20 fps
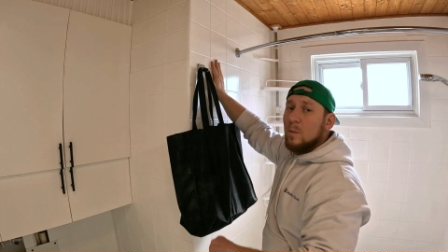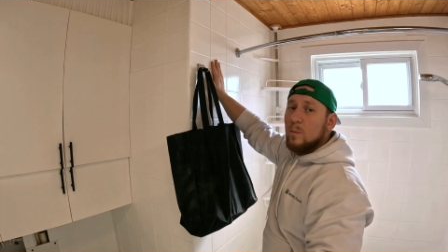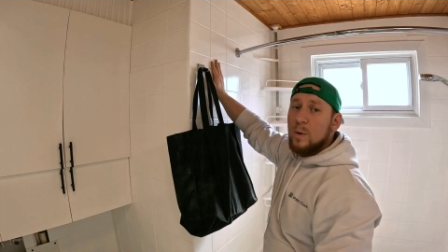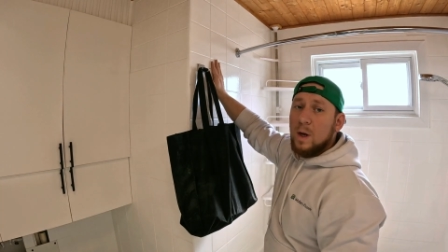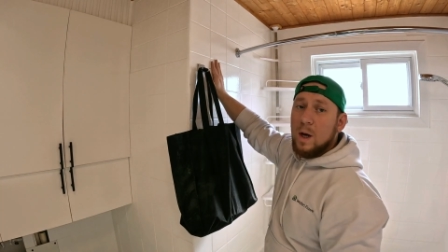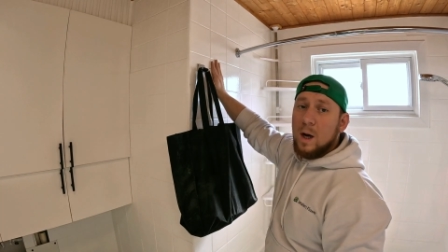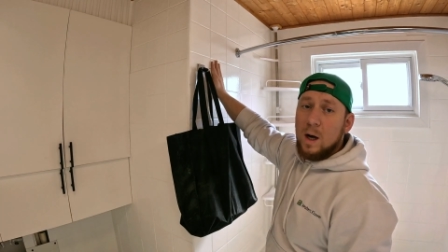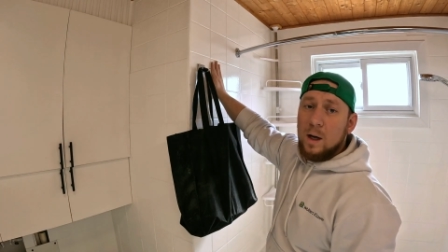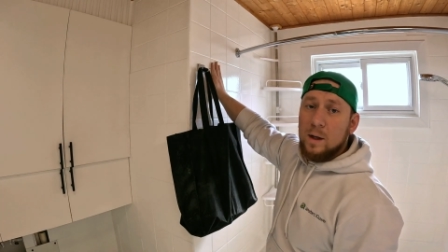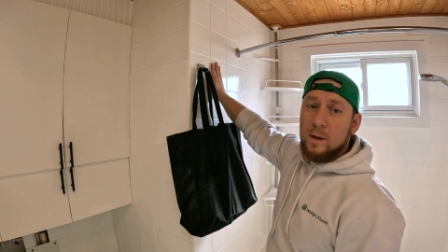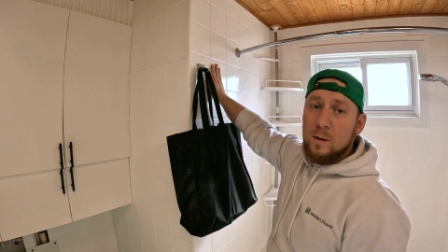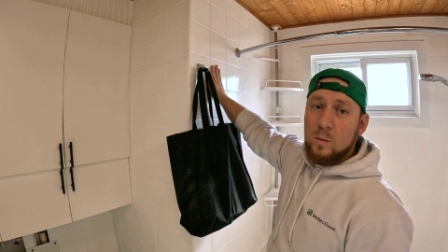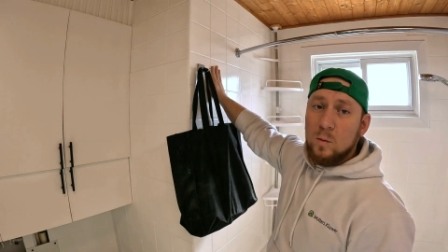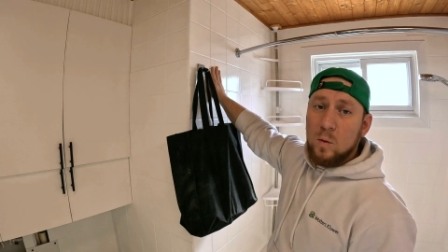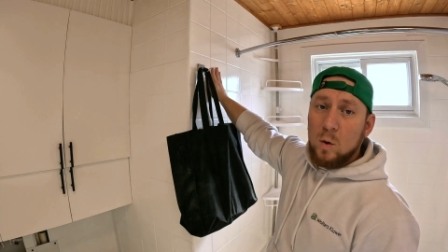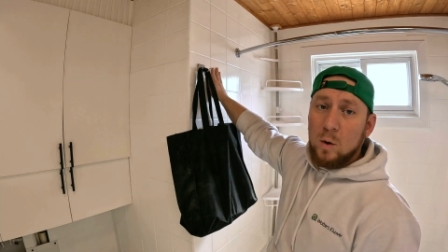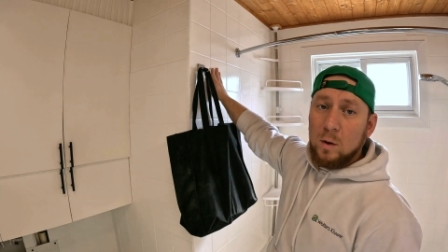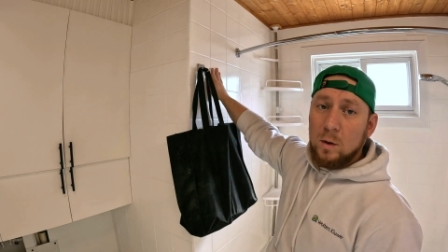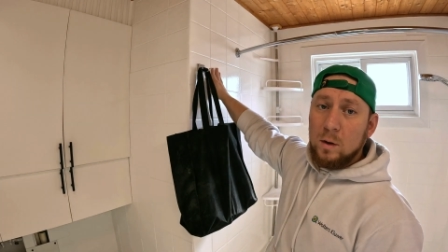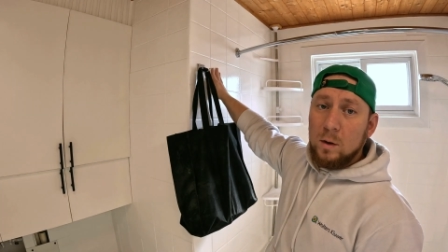behind the
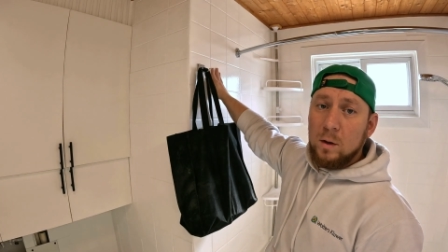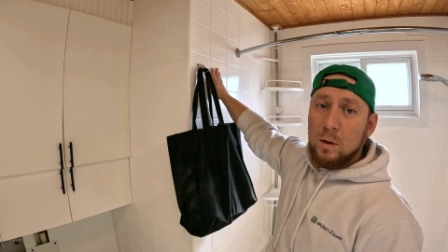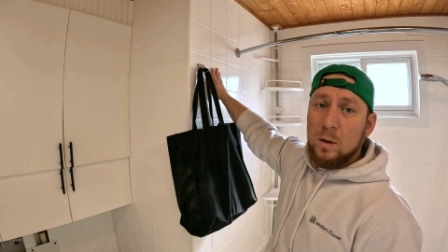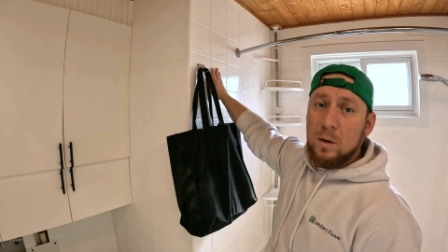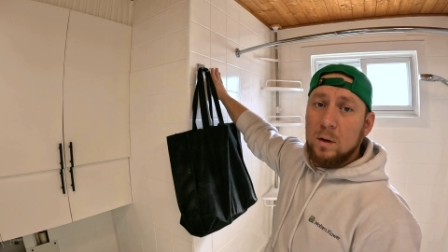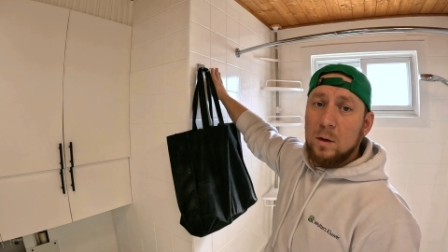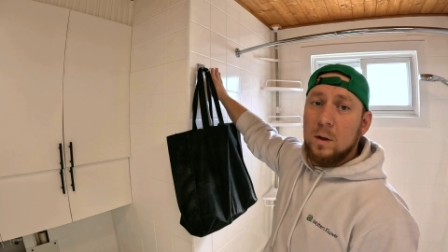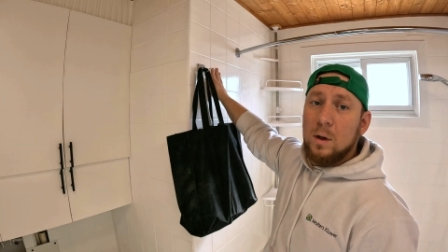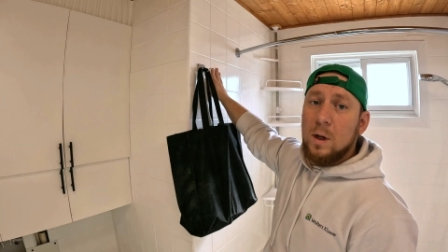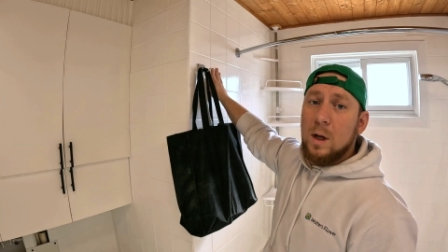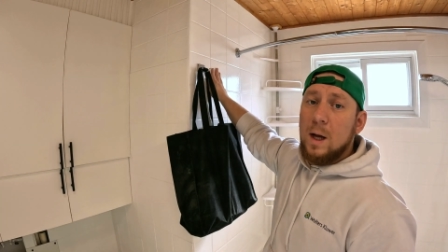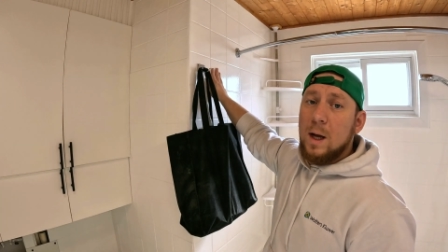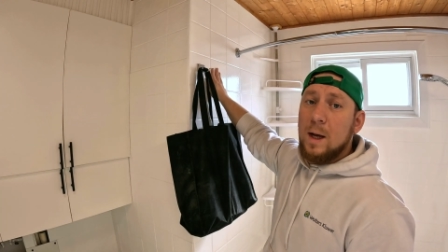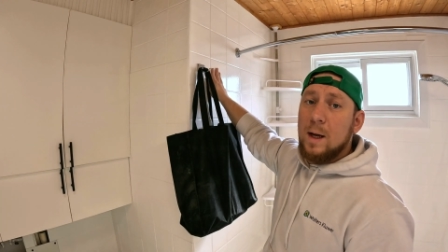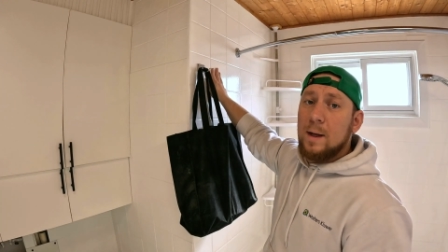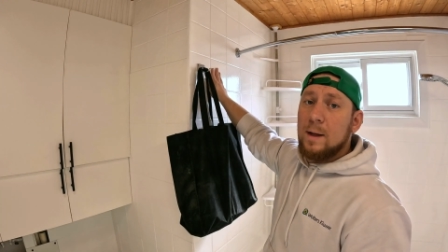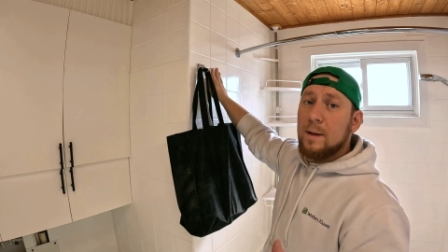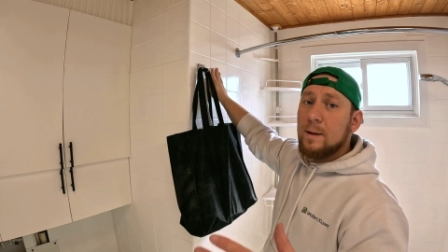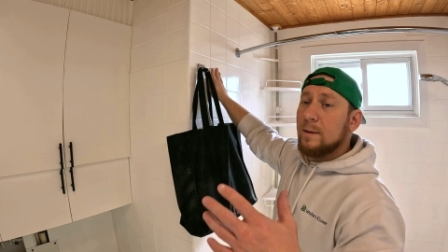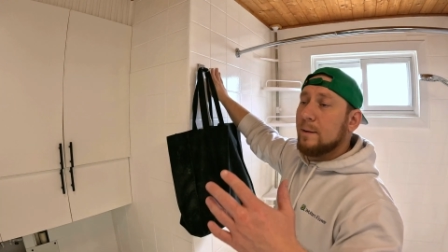wall.
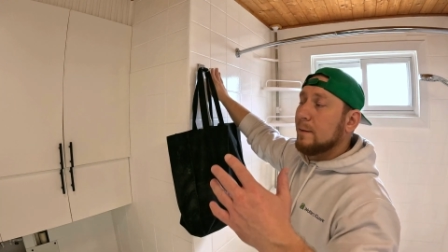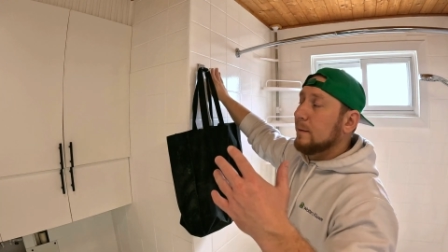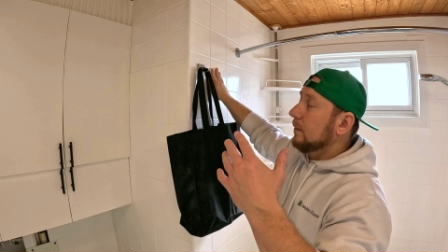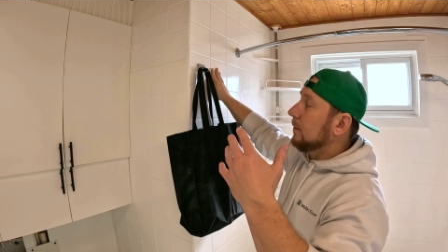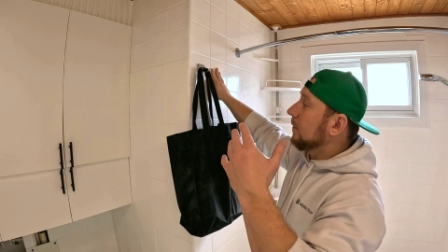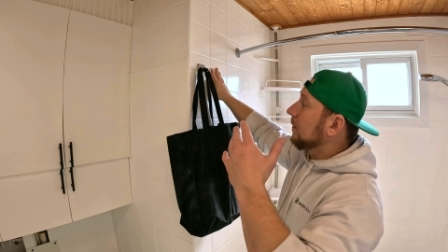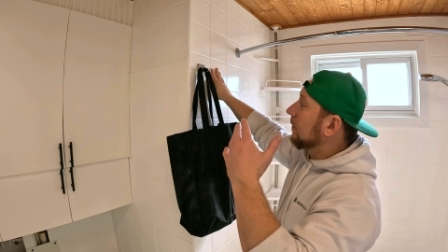And